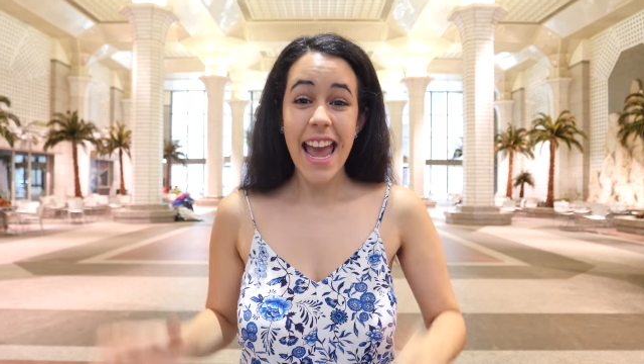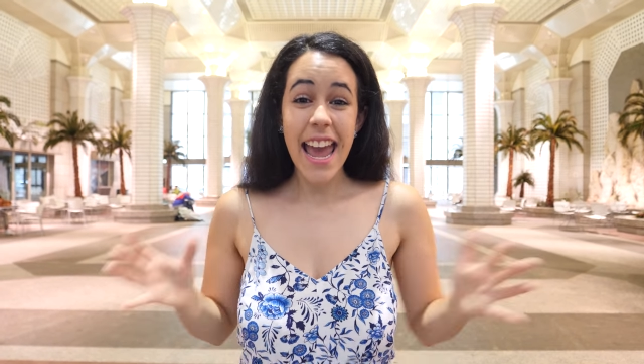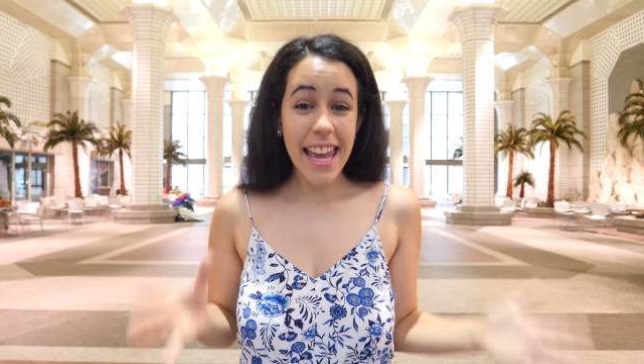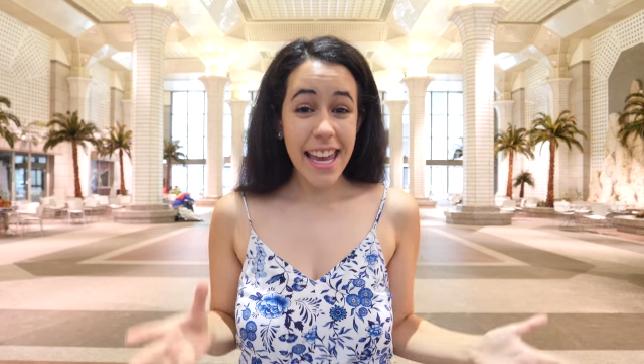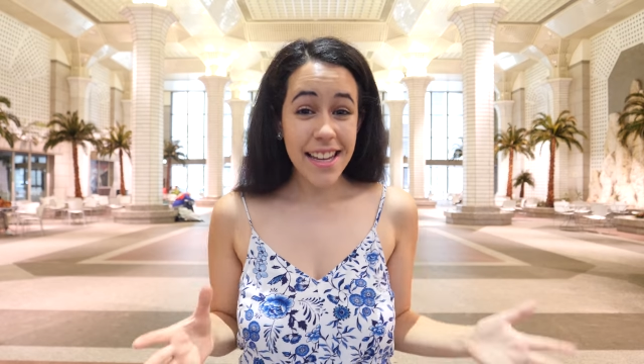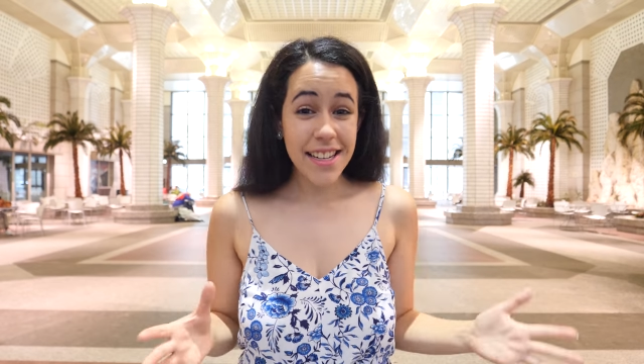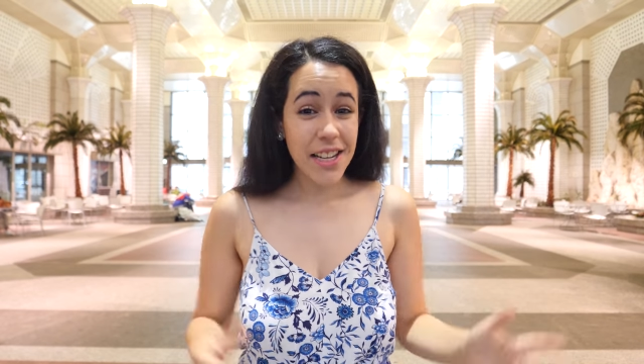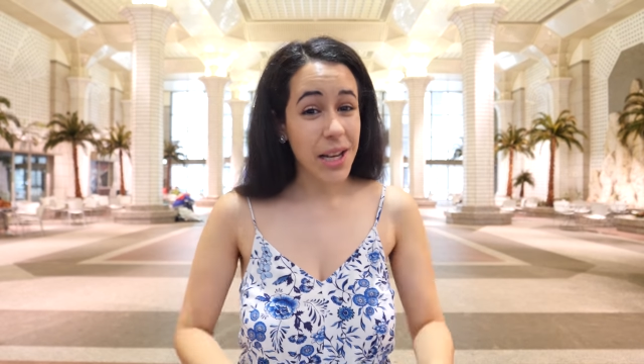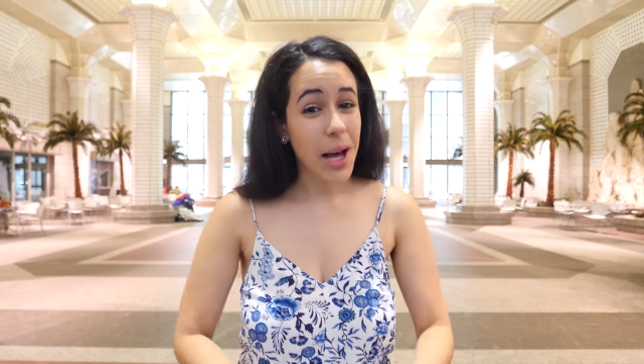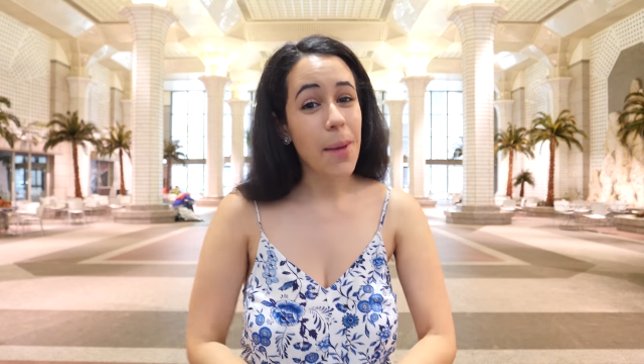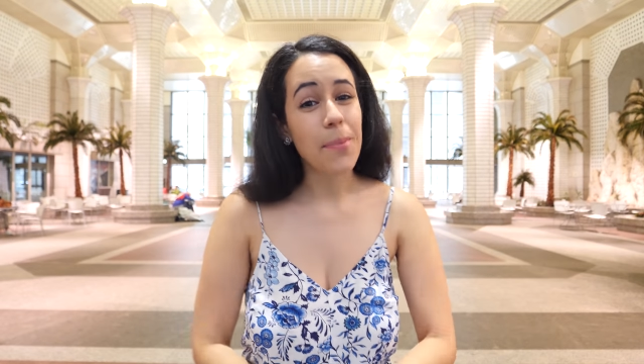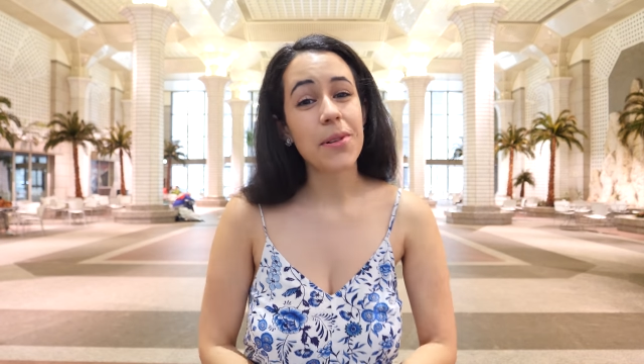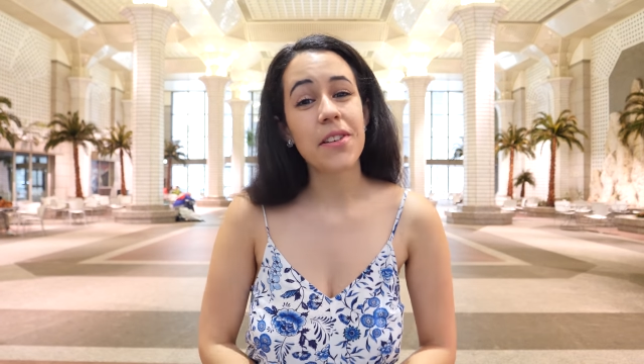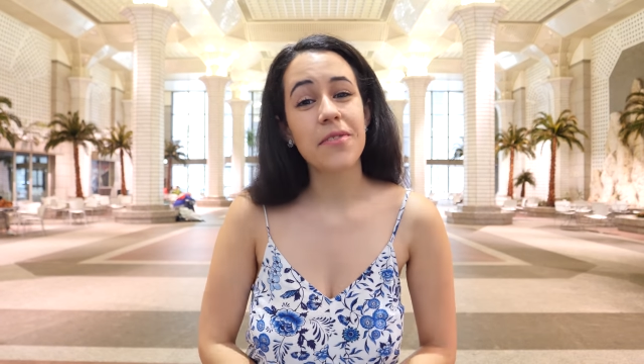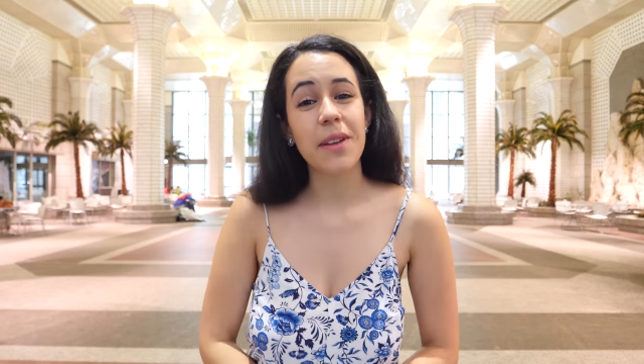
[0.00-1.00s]
and a
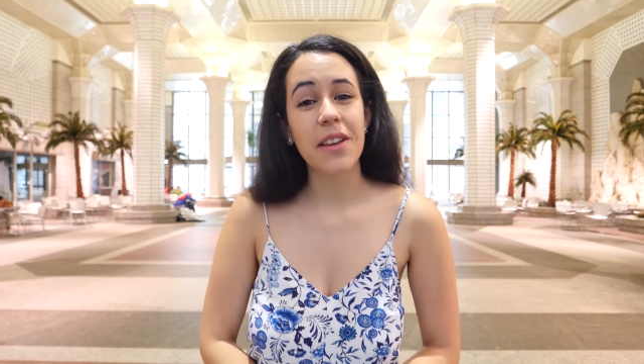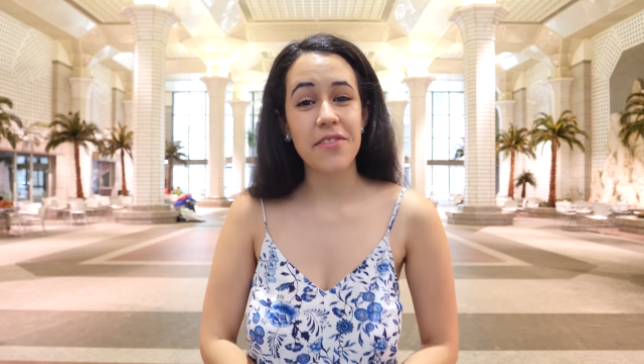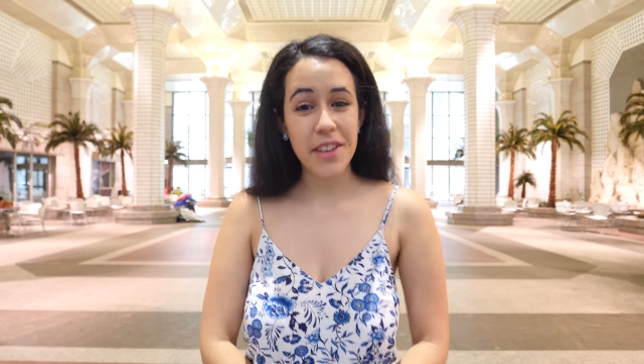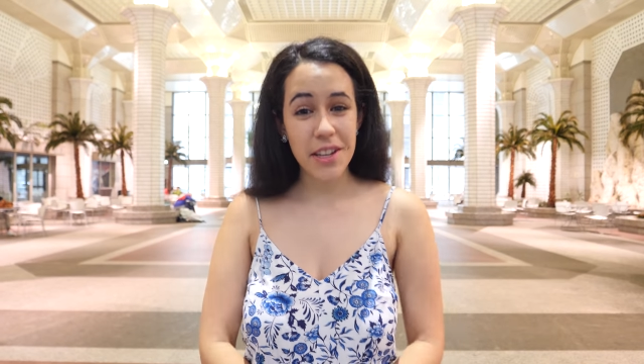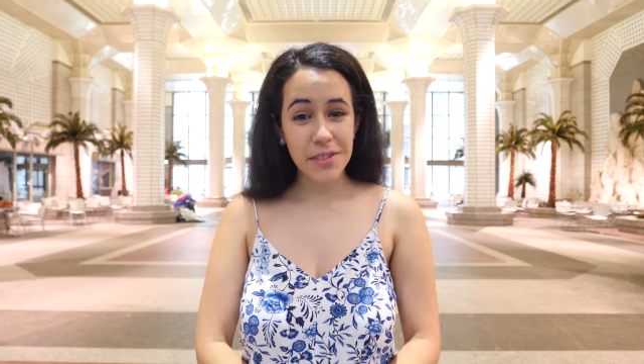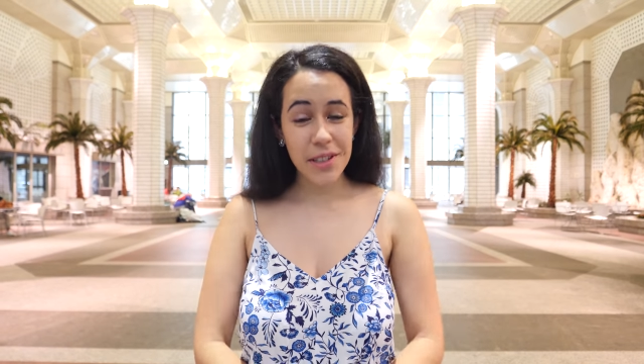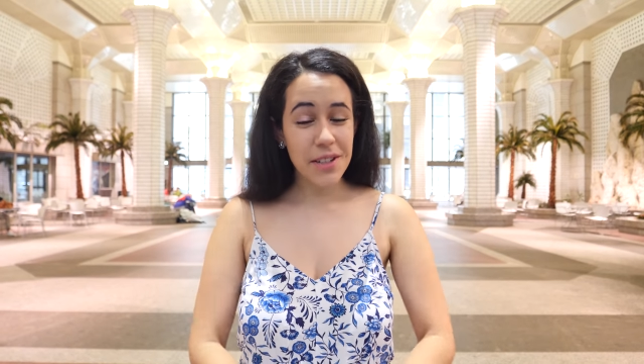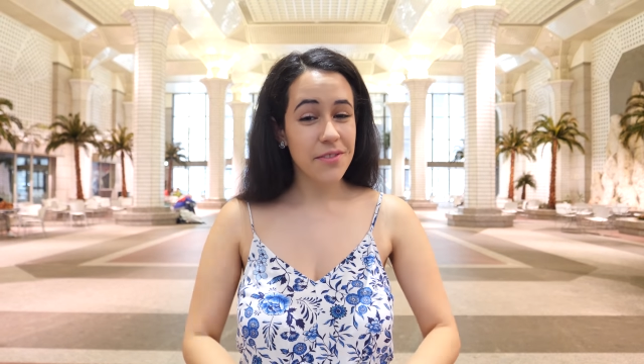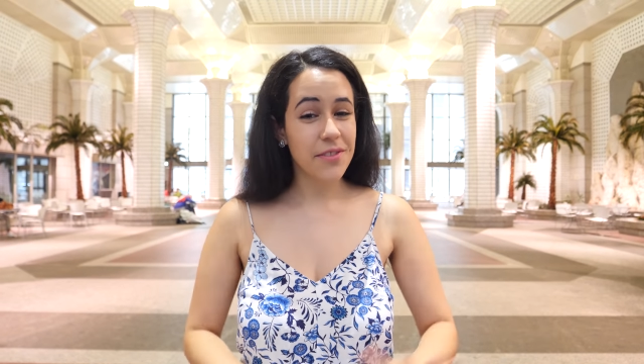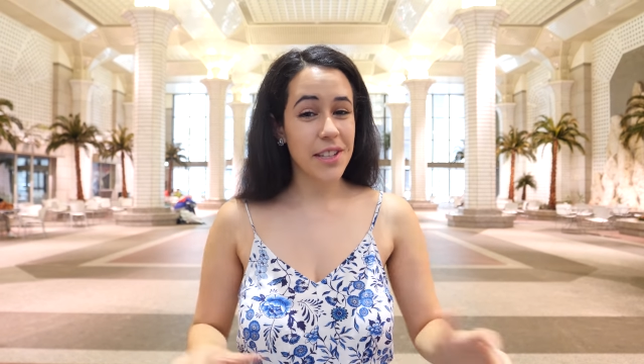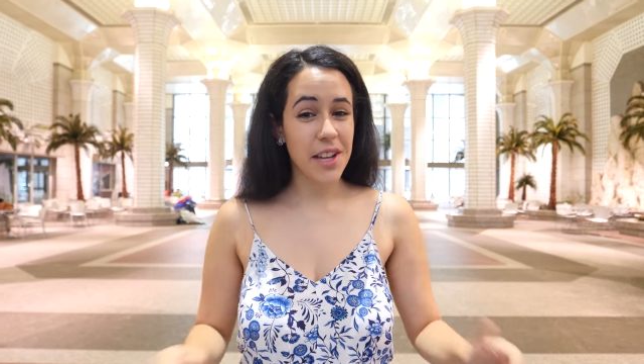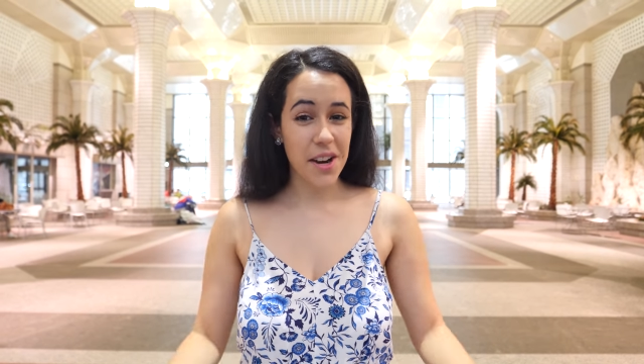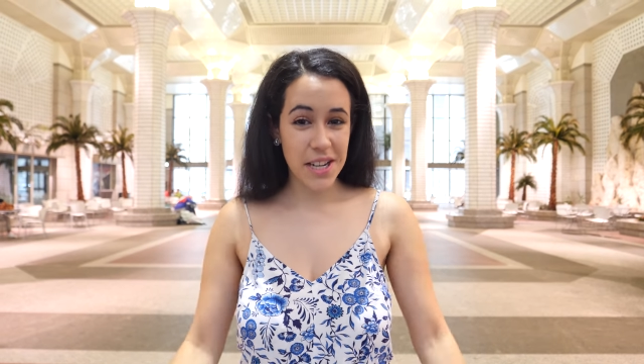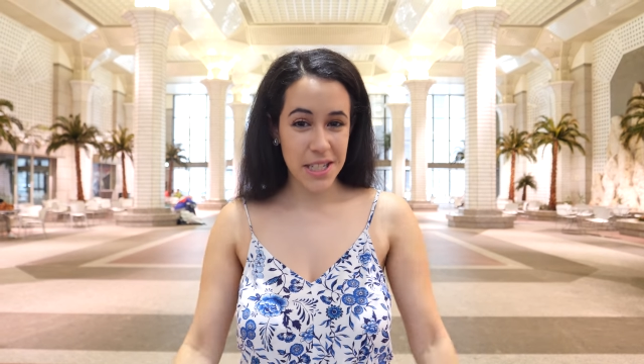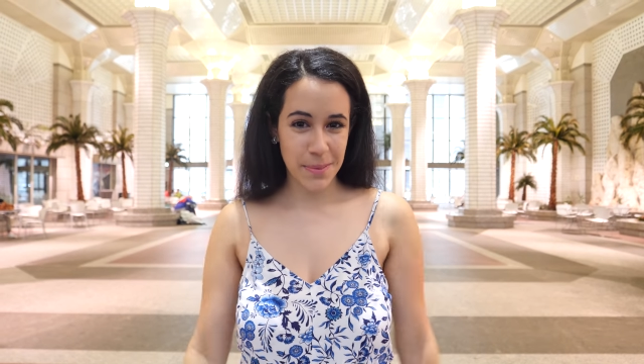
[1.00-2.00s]
couple of my favorite
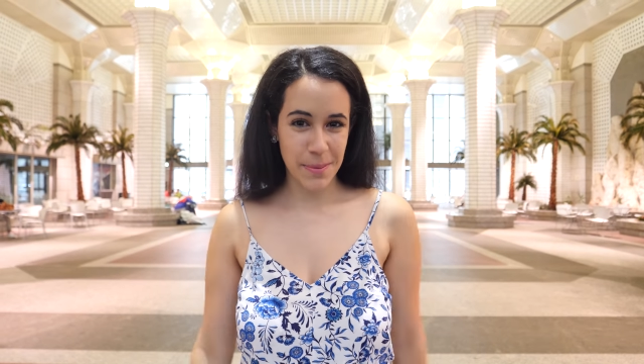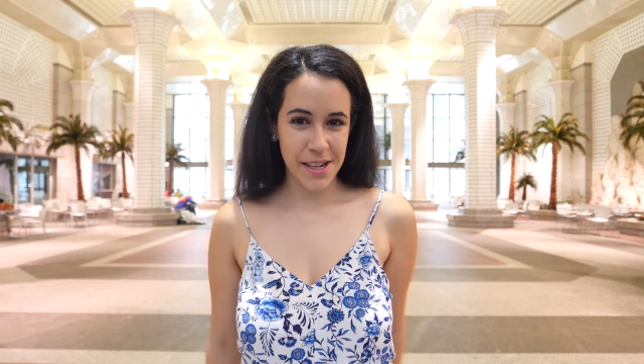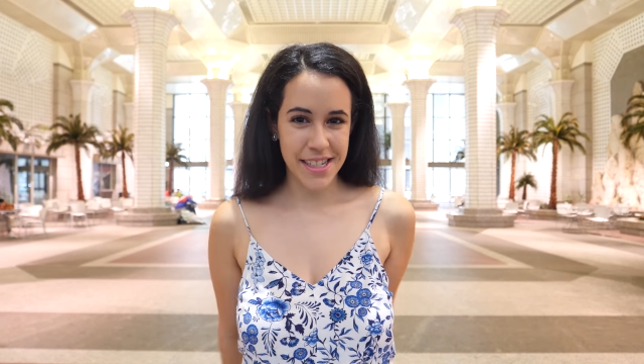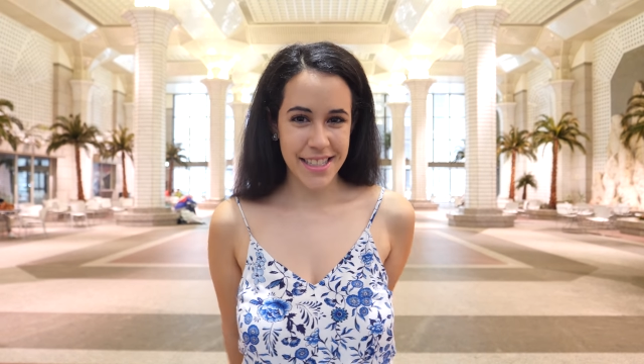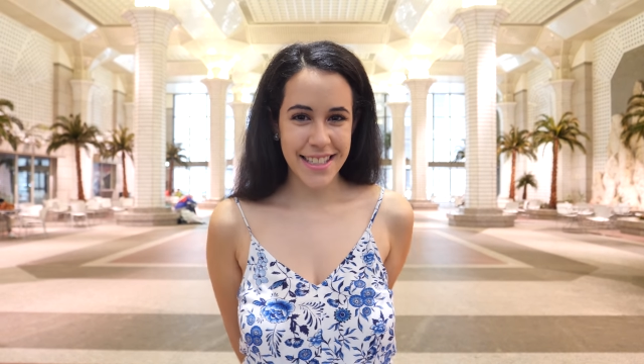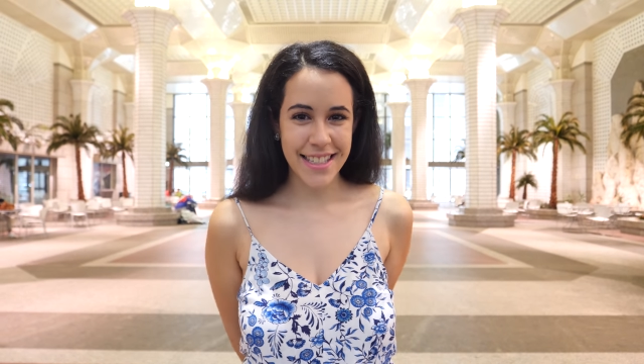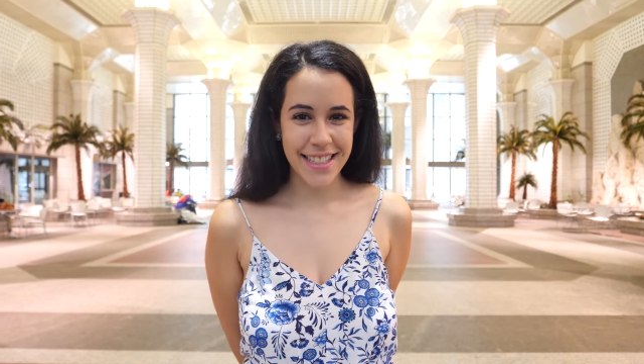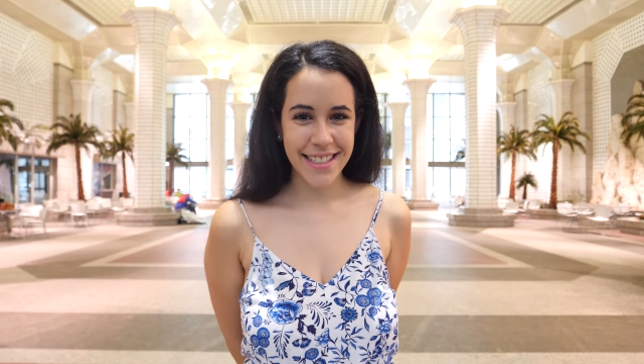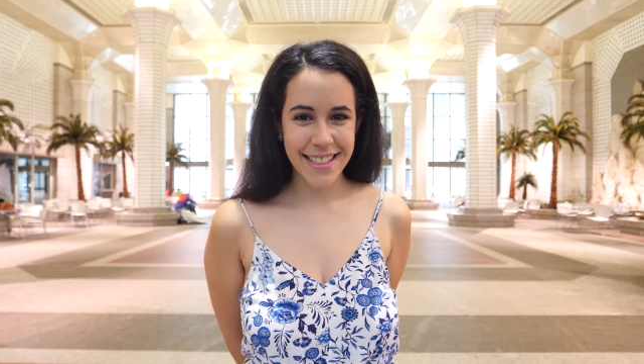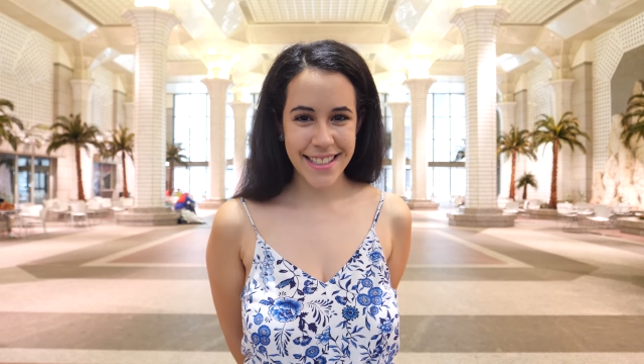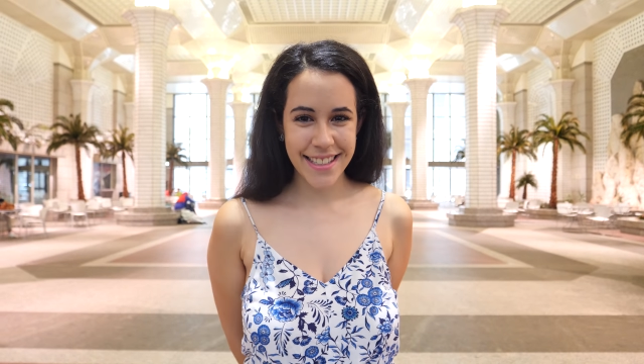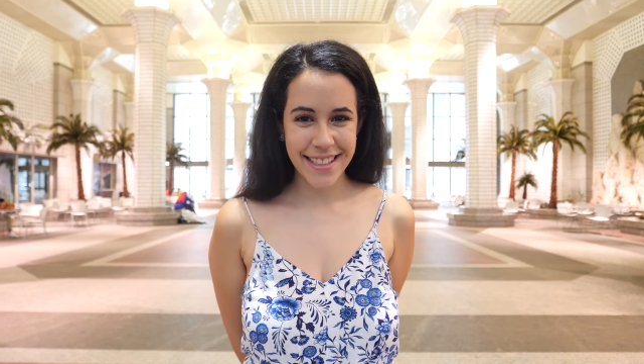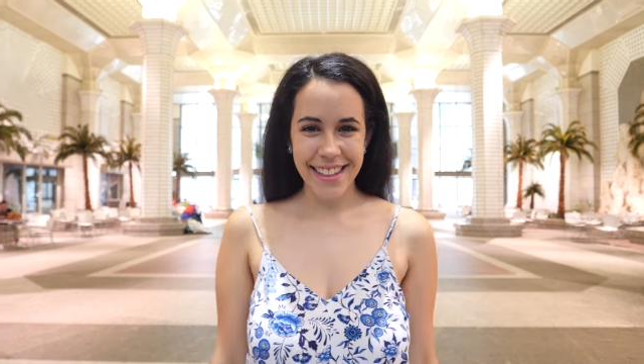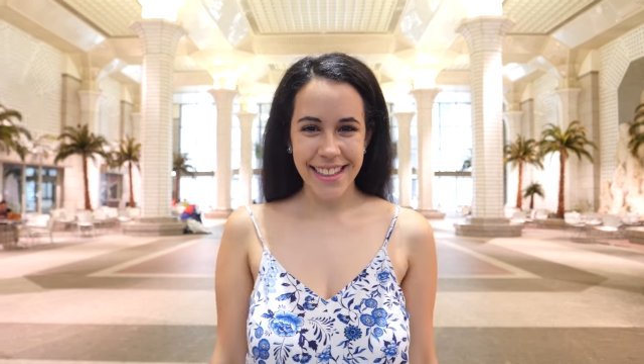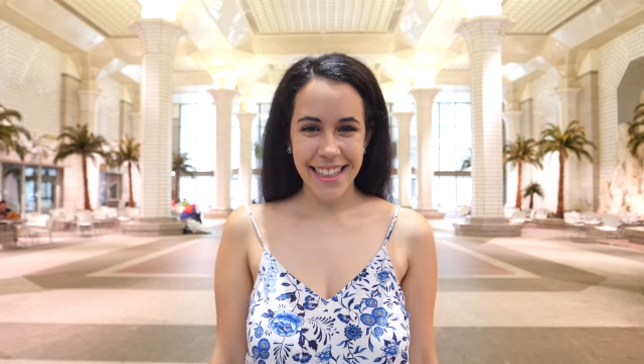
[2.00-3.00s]
VR
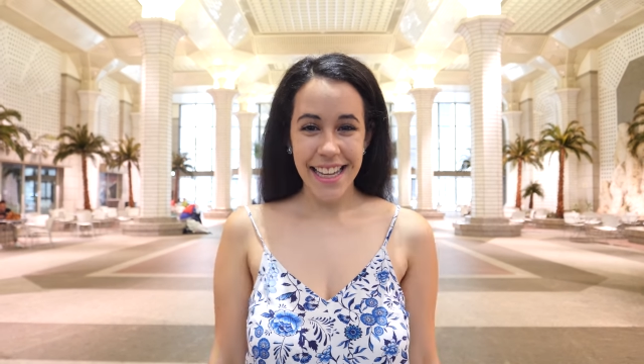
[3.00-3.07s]
experiences.